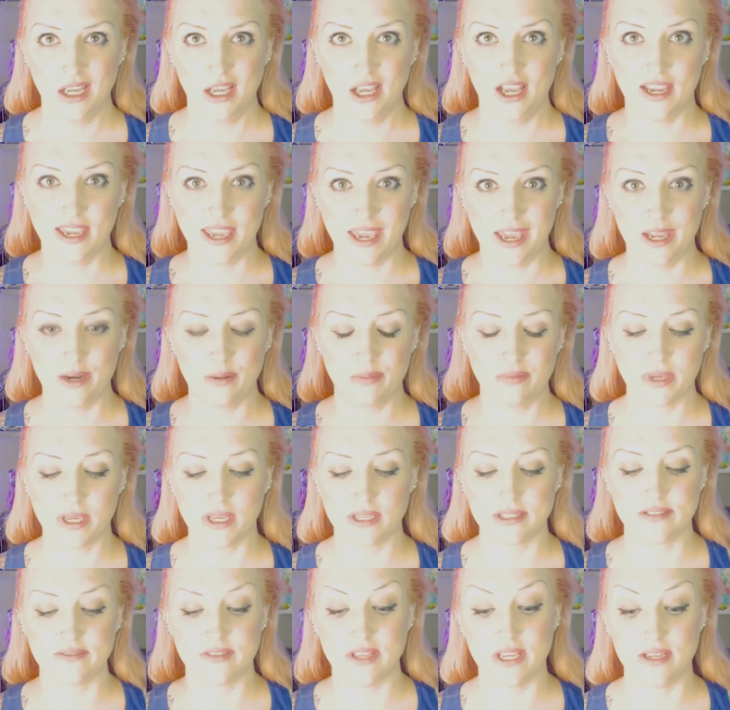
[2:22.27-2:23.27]
Again,
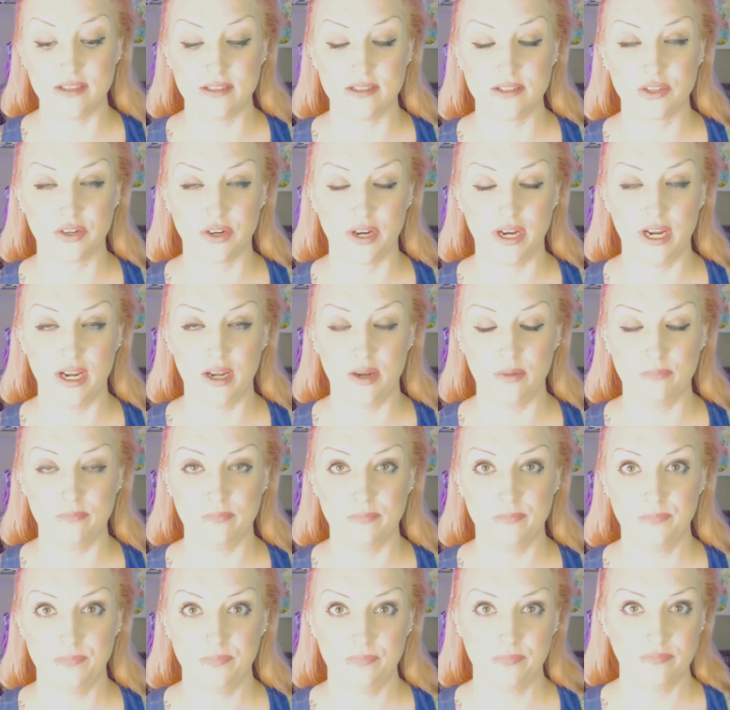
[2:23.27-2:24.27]
because of the Instagram
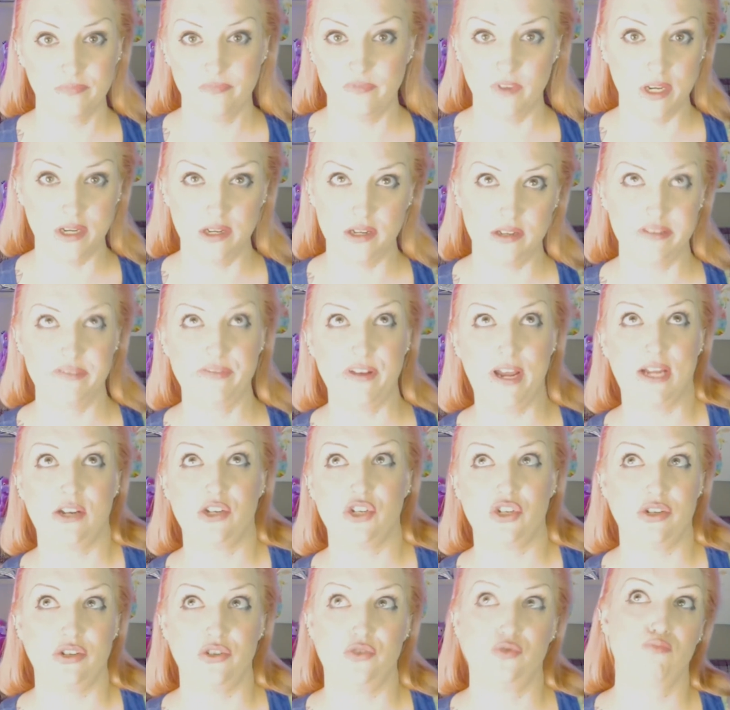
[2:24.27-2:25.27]
vintage
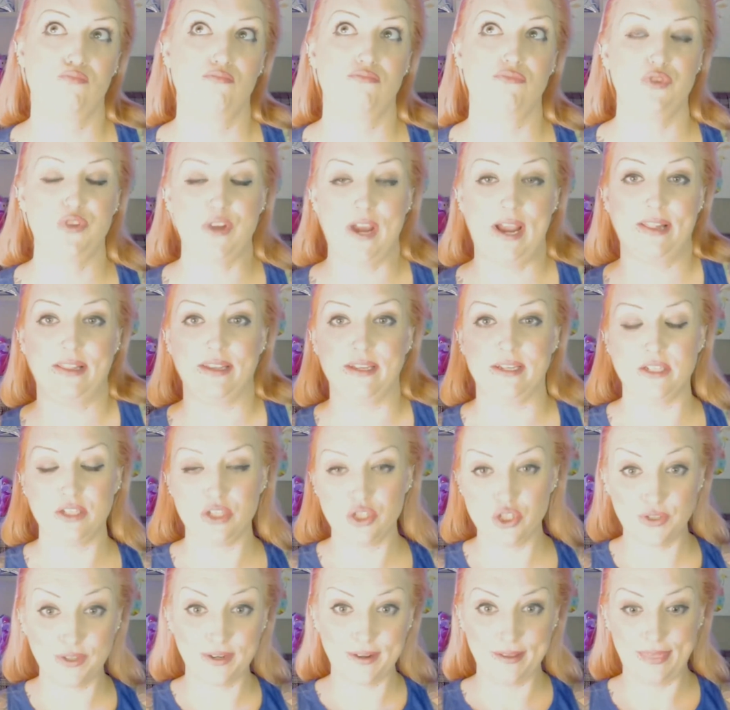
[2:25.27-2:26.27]
fashion
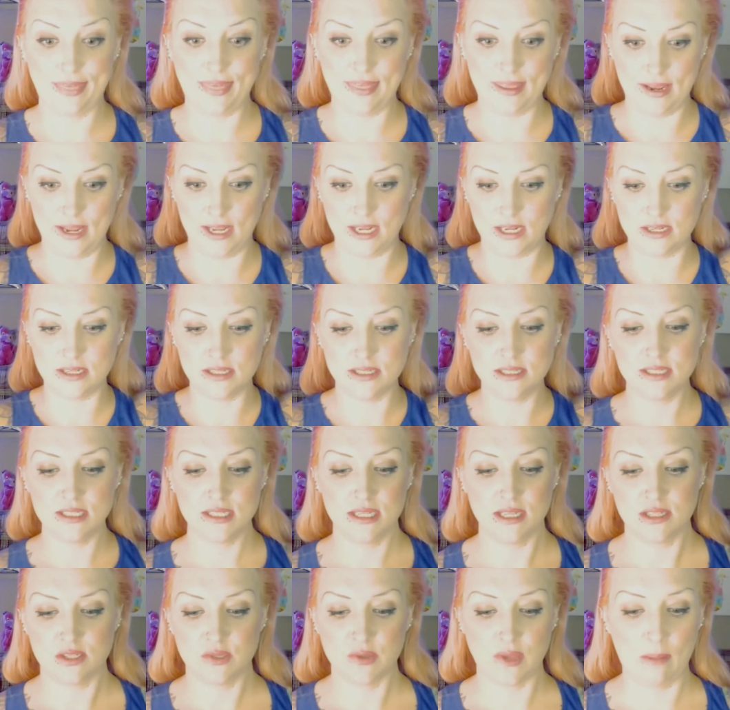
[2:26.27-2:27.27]
challenge thing.
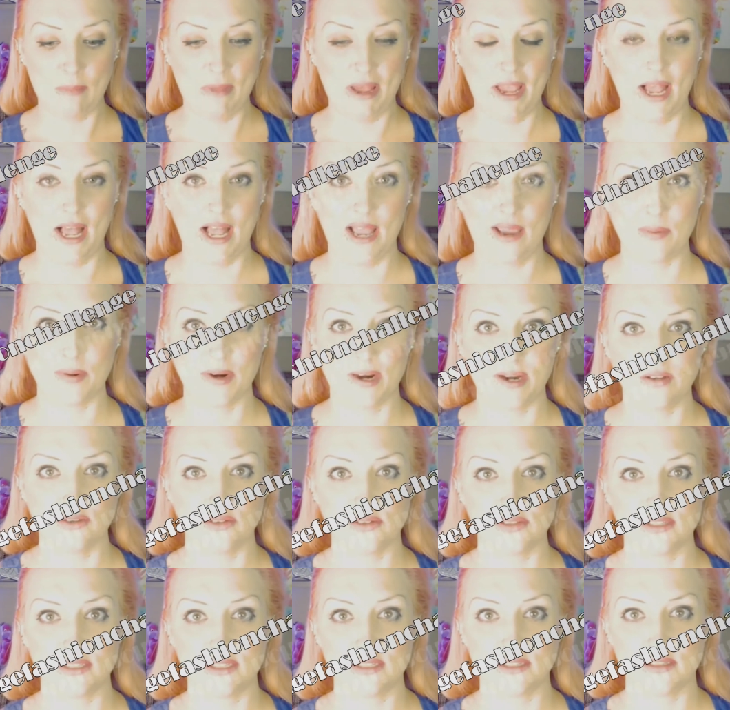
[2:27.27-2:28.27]
So I had my
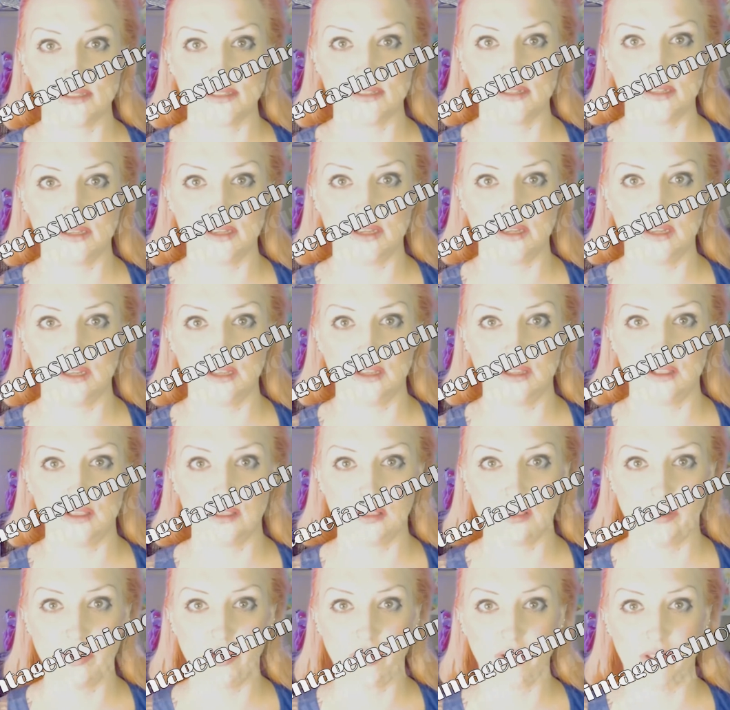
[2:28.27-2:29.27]
eyebrows
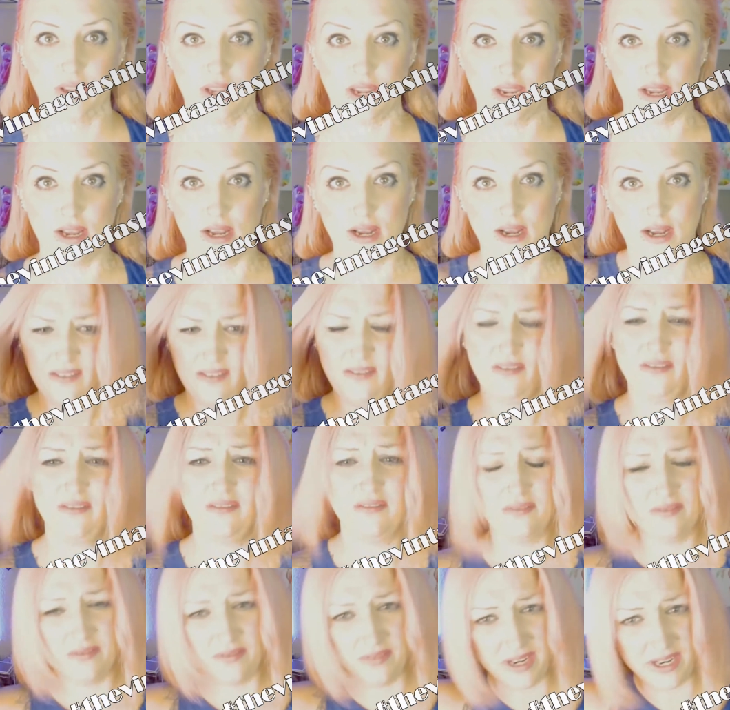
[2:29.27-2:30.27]
look like
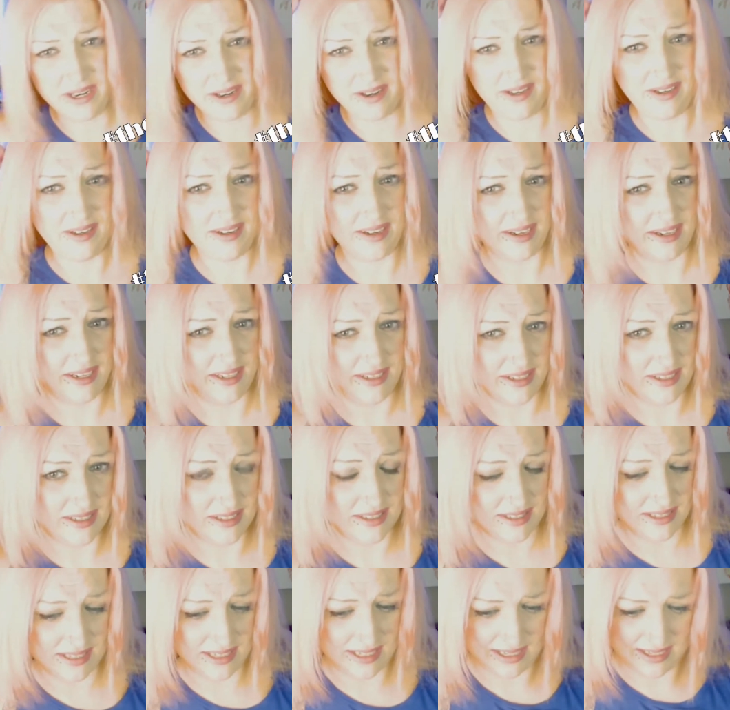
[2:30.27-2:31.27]
very
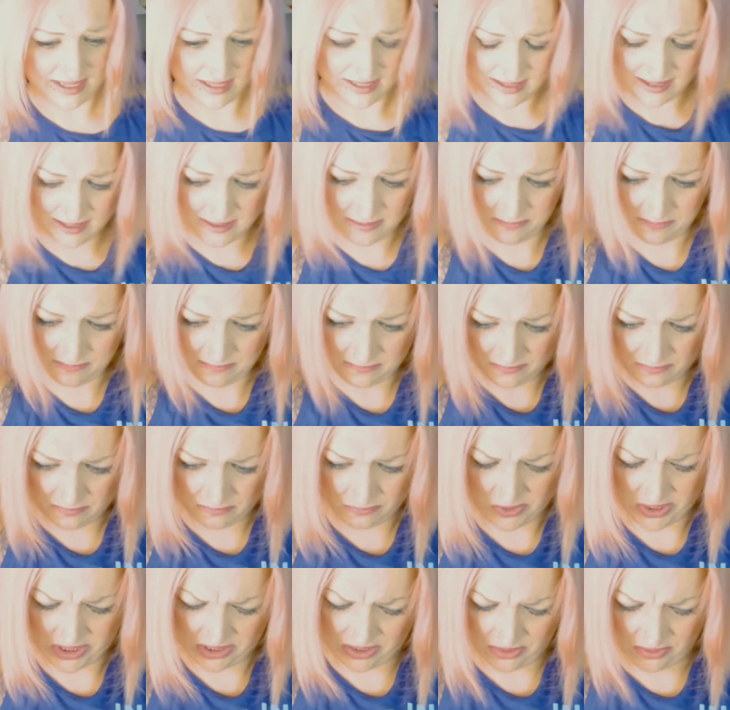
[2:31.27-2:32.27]
90s, I guess,
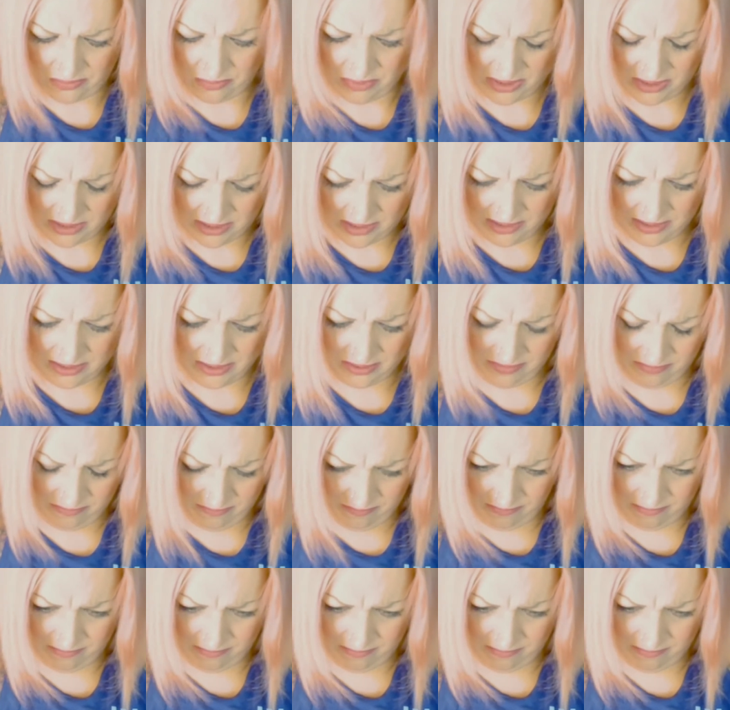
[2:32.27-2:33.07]
which was also